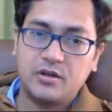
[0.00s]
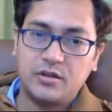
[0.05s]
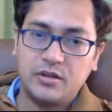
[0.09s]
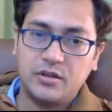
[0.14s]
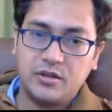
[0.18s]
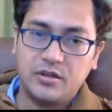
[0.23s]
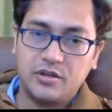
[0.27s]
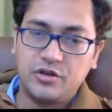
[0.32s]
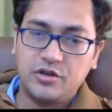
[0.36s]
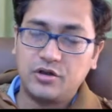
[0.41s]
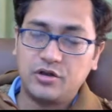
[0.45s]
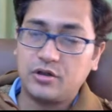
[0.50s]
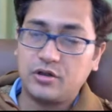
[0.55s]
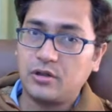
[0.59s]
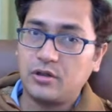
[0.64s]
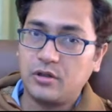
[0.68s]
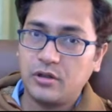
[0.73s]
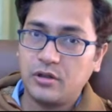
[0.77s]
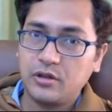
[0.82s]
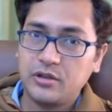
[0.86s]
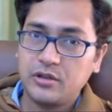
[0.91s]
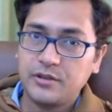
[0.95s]
in your
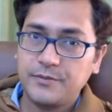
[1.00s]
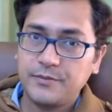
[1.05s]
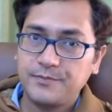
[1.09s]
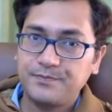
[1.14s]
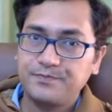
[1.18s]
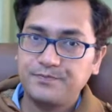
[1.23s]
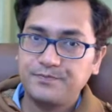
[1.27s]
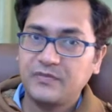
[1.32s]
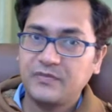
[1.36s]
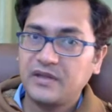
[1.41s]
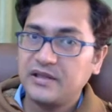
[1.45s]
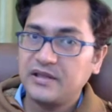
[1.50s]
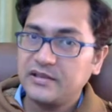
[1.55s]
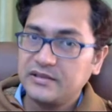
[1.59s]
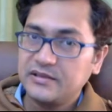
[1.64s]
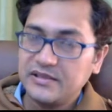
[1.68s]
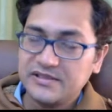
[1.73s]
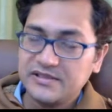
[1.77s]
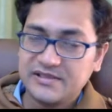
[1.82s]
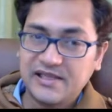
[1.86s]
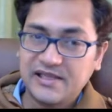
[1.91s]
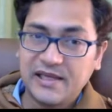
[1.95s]
clock.
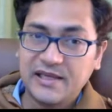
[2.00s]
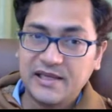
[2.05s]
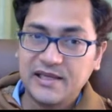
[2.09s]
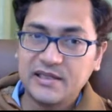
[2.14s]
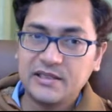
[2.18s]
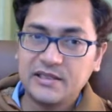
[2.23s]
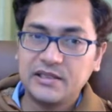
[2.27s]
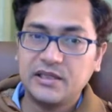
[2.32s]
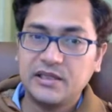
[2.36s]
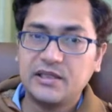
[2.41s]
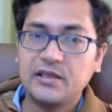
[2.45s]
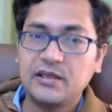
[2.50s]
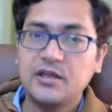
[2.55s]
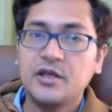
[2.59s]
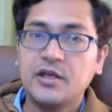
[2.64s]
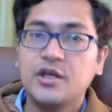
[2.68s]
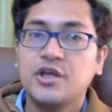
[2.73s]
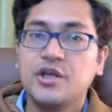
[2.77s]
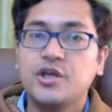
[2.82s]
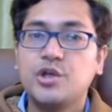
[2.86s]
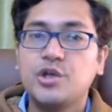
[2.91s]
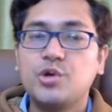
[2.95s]
The second
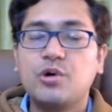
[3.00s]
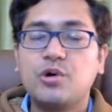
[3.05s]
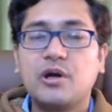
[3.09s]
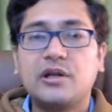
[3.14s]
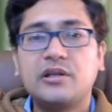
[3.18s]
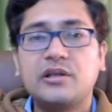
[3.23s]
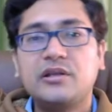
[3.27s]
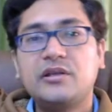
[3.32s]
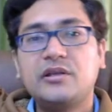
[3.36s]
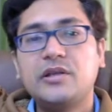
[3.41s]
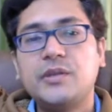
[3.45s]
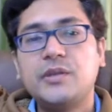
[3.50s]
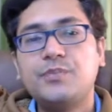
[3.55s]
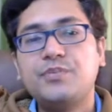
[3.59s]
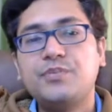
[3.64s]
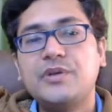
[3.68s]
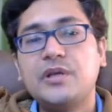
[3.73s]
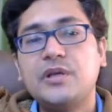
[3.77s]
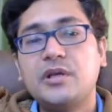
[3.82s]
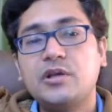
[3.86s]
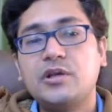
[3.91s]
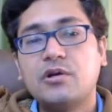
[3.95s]
thing, you are
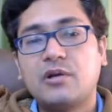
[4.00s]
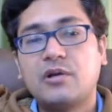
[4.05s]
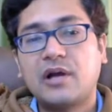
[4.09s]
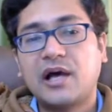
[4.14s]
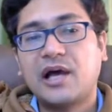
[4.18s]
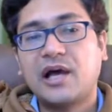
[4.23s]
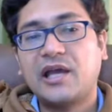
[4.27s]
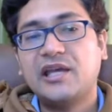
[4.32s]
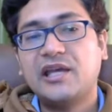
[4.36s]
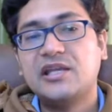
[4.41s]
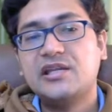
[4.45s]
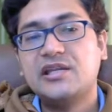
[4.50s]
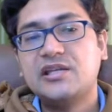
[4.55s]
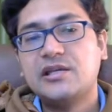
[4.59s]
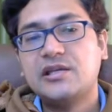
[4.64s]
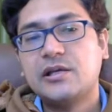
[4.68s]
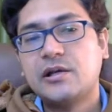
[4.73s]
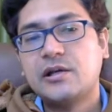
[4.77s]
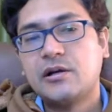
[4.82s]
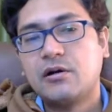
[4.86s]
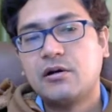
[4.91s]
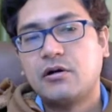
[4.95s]
keeping your
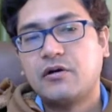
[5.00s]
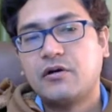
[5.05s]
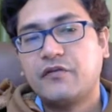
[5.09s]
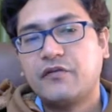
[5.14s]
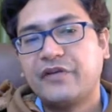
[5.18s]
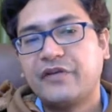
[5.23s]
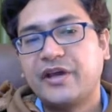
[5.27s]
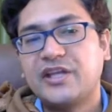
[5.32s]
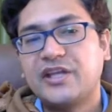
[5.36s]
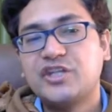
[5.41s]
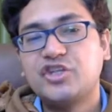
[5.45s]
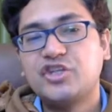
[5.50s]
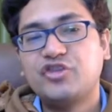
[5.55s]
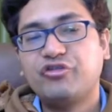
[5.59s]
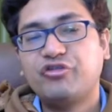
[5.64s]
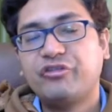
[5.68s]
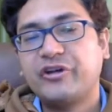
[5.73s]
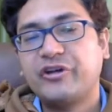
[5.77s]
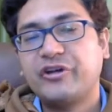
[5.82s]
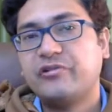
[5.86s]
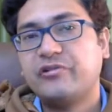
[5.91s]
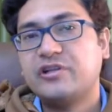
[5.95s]
idea of
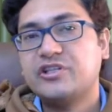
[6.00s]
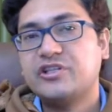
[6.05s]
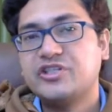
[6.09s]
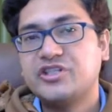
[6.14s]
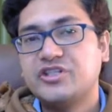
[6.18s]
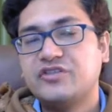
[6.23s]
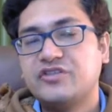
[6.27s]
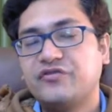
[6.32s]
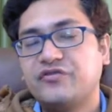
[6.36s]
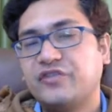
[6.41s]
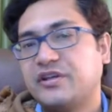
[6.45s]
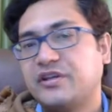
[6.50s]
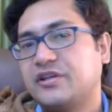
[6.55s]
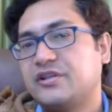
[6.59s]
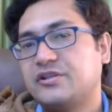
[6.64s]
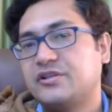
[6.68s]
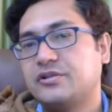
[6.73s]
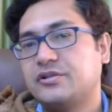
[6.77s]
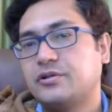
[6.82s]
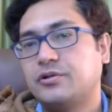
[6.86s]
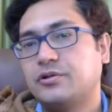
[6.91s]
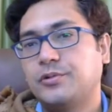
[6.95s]
h5 and g5
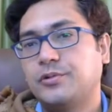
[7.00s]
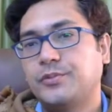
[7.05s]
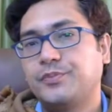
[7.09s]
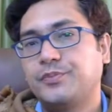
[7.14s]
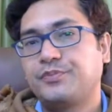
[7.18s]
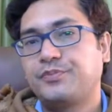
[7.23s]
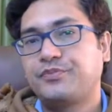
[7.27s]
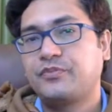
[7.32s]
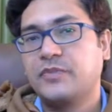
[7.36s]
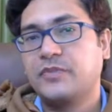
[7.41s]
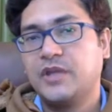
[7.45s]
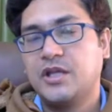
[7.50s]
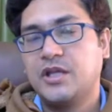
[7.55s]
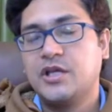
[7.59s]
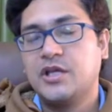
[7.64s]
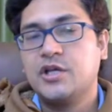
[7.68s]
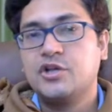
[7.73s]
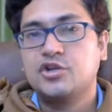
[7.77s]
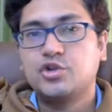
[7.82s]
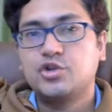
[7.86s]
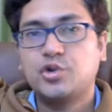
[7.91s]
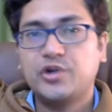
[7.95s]
reserved.
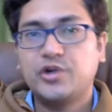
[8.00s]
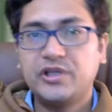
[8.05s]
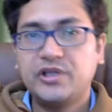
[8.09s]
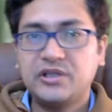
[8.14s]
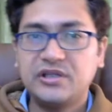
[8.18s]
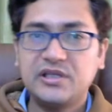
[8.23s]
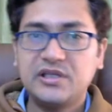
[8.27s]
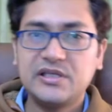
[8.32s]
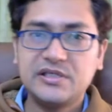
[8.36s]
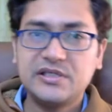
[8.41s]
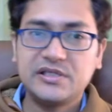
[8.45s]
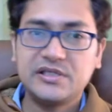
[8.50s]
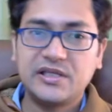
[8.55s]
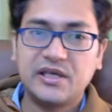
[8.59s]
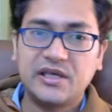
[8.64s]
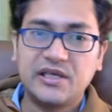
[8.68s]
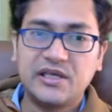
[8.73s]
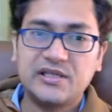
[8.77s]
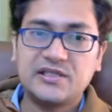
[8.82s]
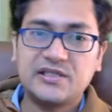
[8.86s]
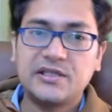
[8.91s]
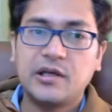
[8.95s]
So in this
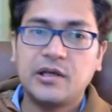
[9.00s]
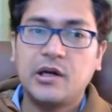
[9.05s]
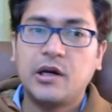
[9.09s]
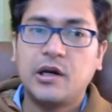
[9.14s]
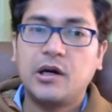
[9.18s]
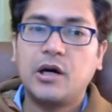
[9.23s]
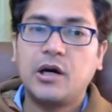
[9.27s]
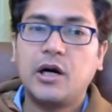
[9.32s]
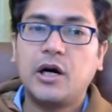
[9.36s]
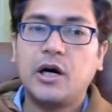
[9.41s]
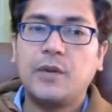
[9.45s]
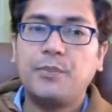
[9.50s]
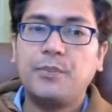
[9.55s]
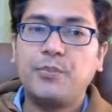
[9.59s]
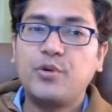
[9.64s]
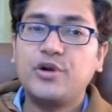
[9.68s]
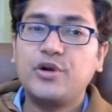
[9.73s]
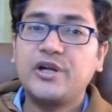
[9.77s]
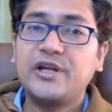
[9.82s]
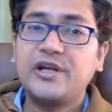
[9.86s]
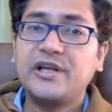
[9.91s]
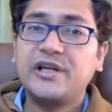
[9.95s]
case,
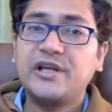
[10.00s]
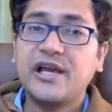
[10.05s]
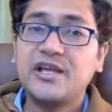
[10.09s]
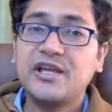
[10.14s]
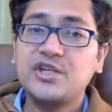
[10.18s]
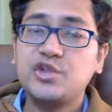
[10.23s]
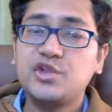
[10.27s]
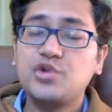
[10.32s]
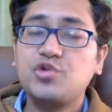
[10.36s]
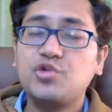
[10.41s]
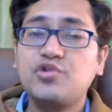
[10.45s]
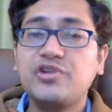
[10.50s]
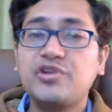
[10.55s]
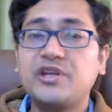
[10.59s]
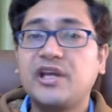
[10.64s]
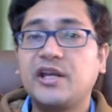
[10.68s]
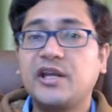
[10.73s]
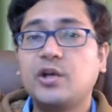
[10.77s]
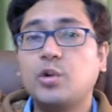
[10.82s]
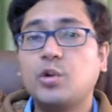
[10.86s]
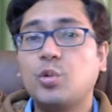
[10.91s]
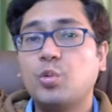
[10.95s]
opponent has to
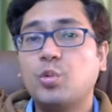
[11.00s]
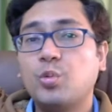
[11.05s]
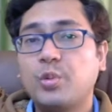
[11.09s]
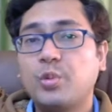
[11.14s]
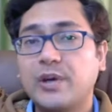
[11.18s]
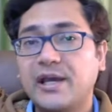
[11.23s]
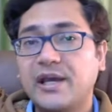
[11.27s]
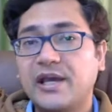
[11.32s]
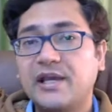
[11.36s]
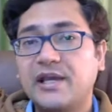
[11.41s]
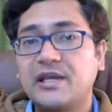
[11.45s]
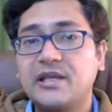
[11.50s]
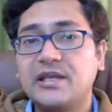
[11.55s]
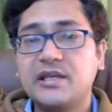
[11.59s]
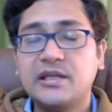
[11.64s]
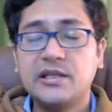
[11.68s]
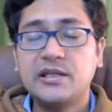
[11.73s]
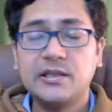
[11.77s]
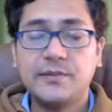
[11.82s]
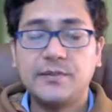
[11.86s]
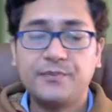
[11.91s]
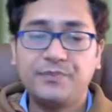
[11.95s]
react
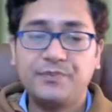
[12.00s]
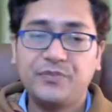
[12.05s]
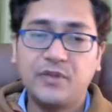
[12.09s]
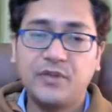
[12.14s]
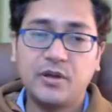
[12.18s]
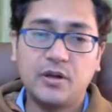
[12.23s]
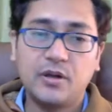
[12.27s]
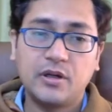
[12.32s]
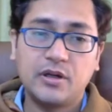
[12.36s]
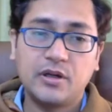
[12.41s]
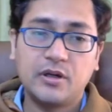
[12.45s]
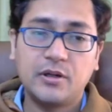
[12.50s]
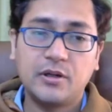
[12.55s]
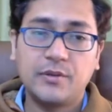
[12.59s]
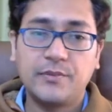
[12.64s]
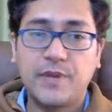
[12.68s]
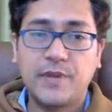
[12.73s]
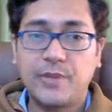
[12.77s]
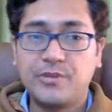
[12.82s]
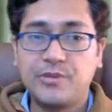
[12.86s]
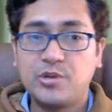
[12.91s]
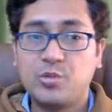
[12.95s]
very,
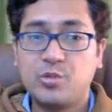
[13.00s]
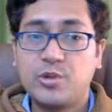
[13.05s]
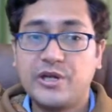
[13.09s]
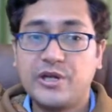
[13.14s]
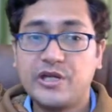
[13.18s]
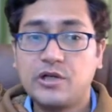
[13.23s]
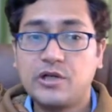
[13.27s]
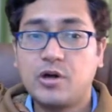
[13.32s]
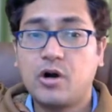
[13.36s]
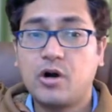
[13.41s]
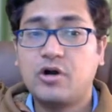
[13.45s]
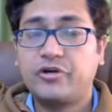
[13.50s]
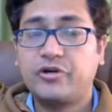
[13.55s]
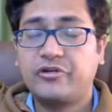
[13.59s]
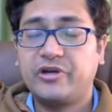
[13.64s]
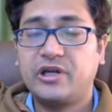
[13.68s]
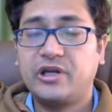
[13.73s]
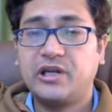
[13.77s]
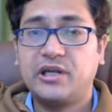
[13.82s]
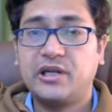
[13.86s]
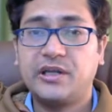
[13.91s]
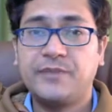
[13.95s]
very
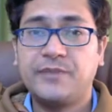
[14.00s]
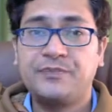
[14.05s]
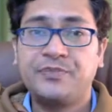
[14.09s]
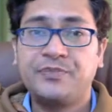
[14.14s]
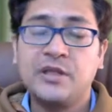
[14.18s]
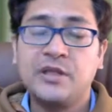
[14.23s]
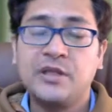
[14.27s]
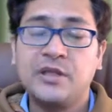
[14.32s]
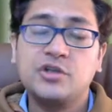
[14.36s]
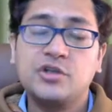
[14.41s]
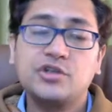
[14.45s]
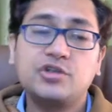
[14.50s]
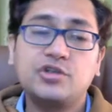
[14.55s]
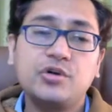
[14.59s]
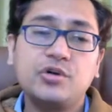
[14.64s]
concretely. So